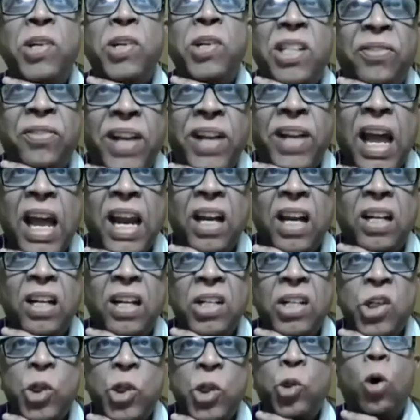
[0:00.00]
much of
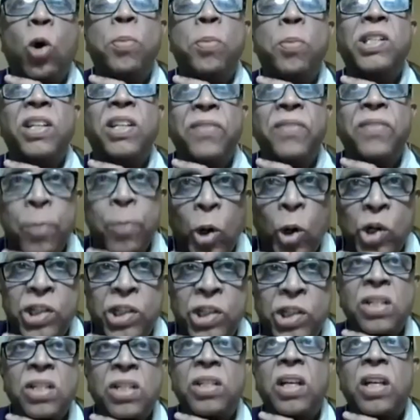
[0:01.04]
characters, so much of
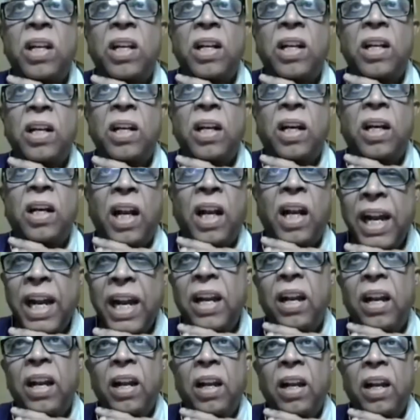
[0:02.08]
emotions,
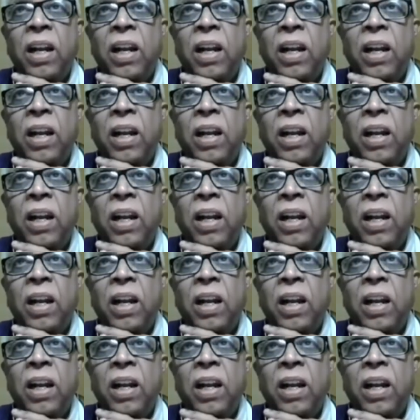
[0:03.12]
right?